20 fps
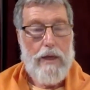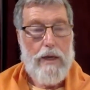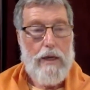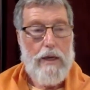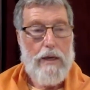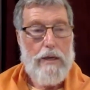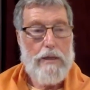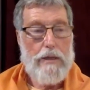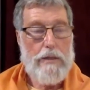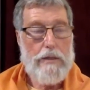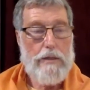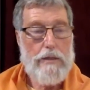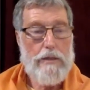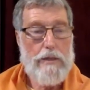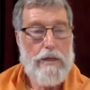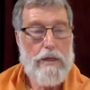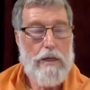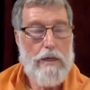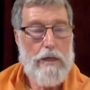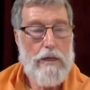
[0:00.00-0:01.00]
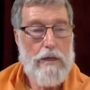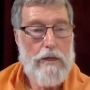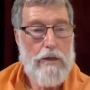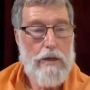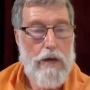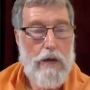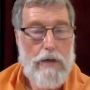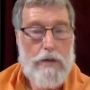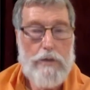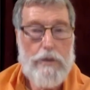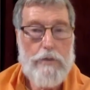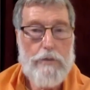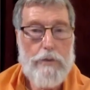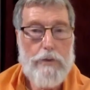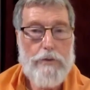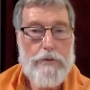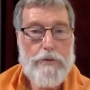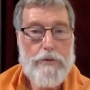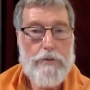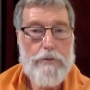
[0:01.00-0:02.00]
It is not
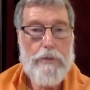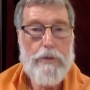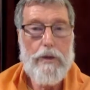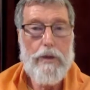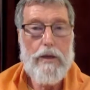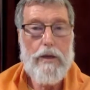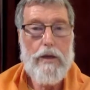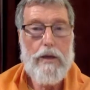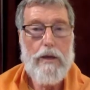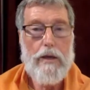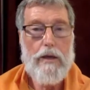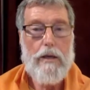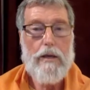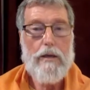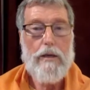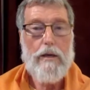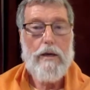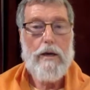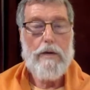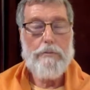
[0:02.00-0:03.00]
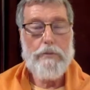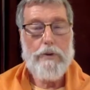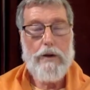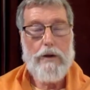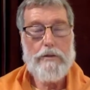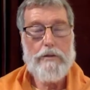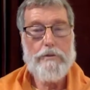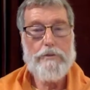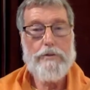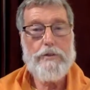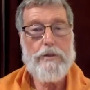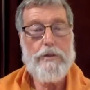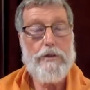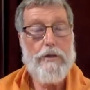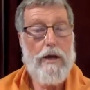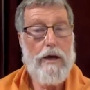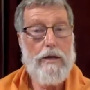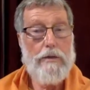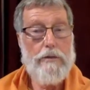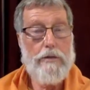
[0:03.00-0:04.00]
supposed to be a part of
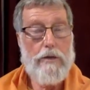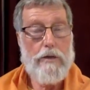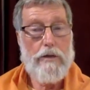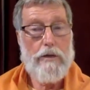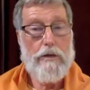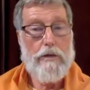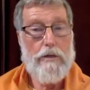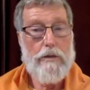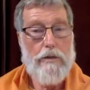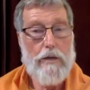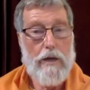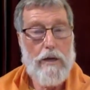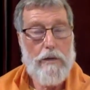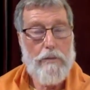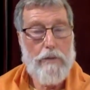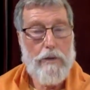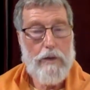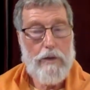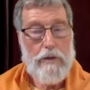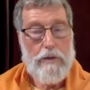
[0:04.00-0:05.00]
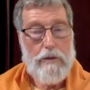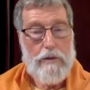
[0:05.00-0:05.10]
Sanatana Dharma,